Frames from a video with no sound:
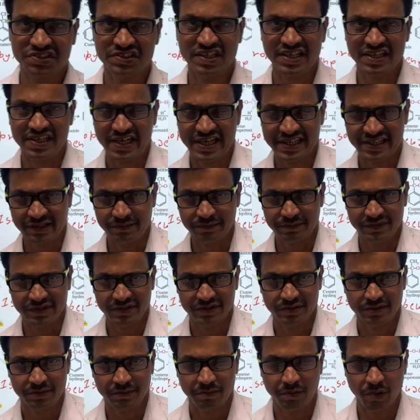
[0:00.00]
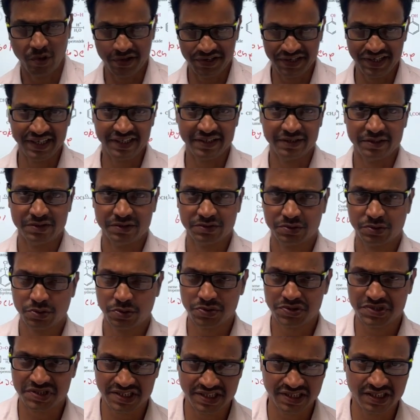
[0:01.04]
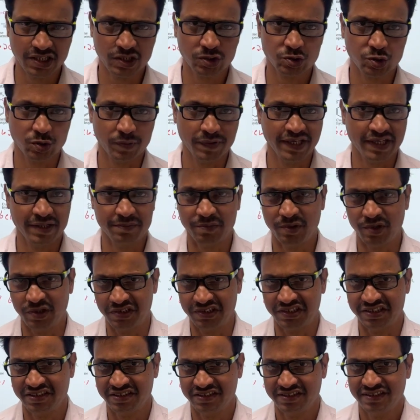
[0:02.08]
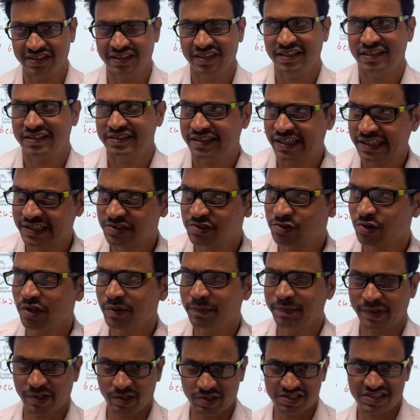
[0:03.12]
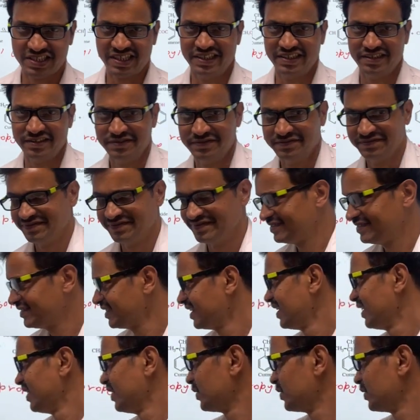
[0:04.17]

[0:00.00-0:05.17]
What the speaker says: two oxygen atom bonded through single covalent bond, that is called peroxide.